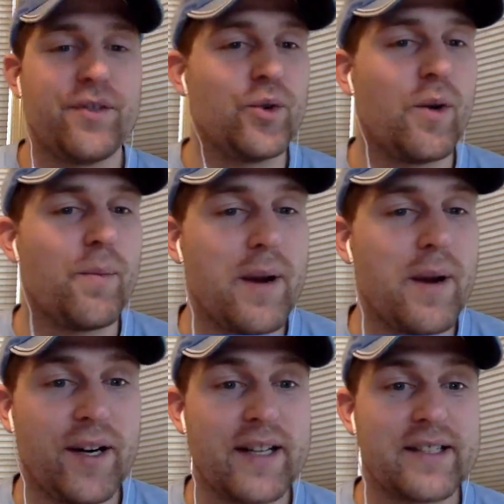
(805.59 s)
Joel
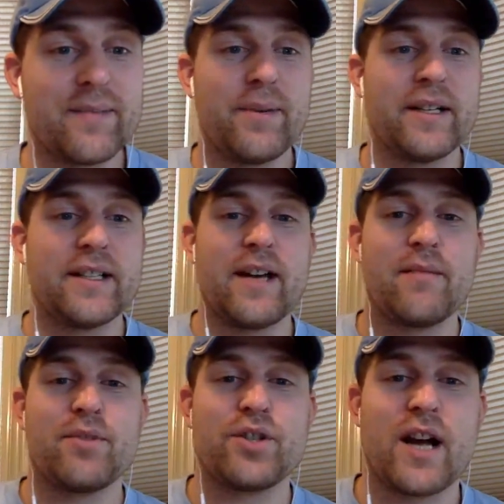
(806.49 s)
Berry hit some
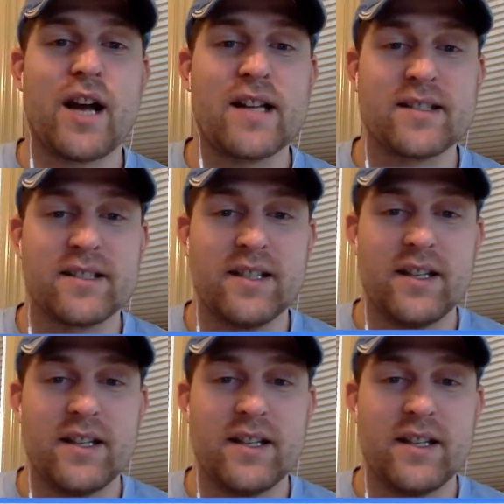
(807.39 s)
big-time shots.